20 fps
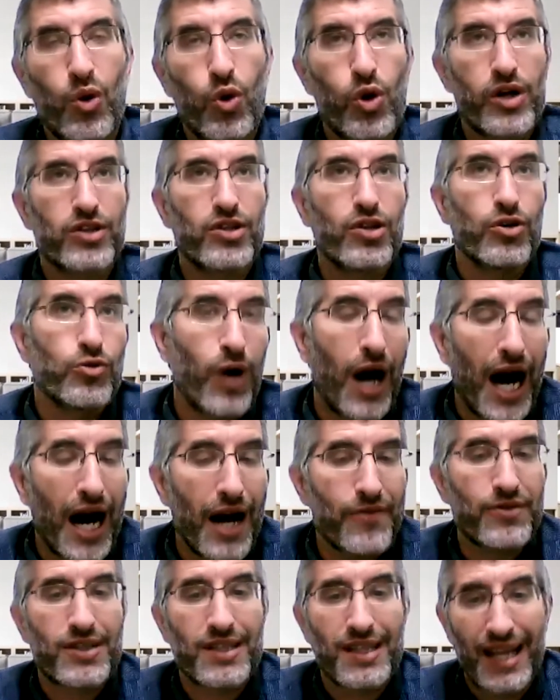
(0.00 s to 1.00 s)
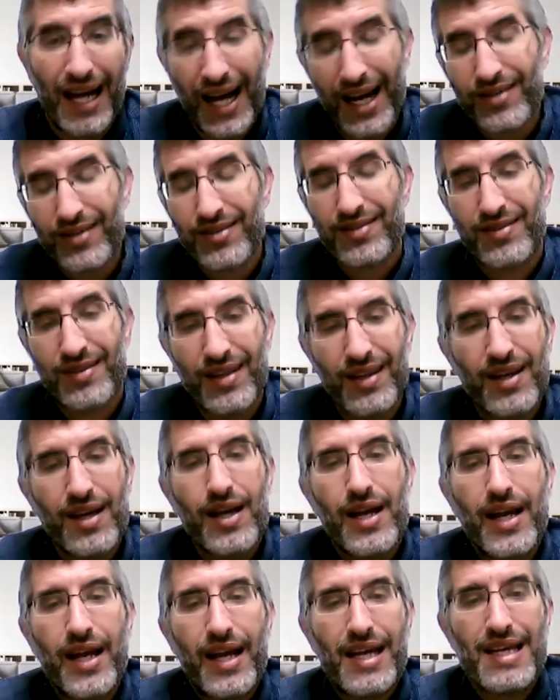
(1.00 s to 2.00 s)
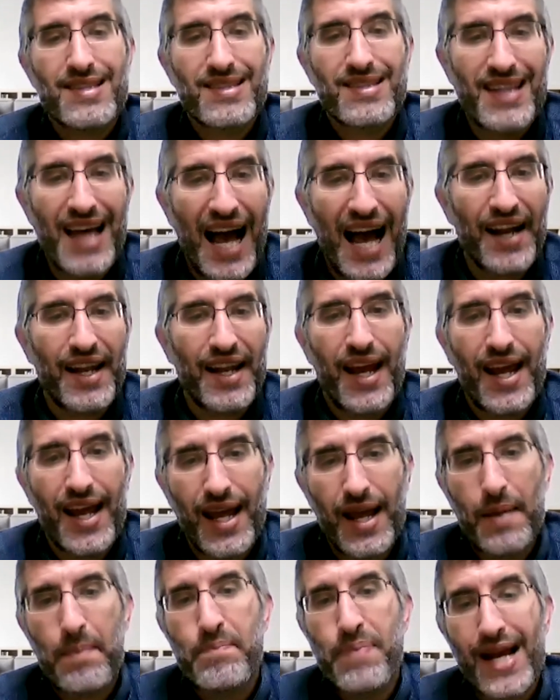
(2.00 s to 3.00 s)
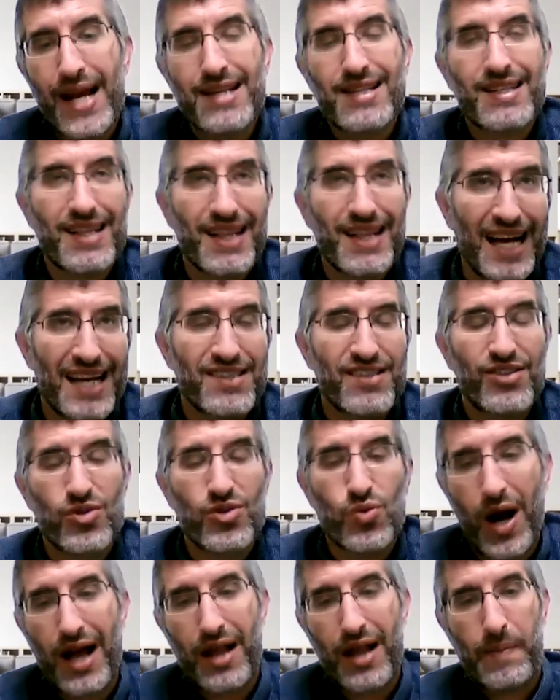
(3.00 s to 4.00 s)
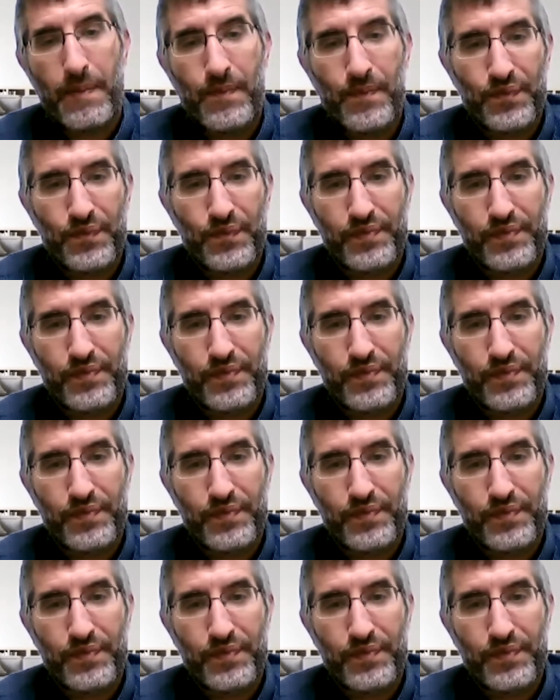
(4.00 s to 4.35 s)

or a derived class, is that a base class as well?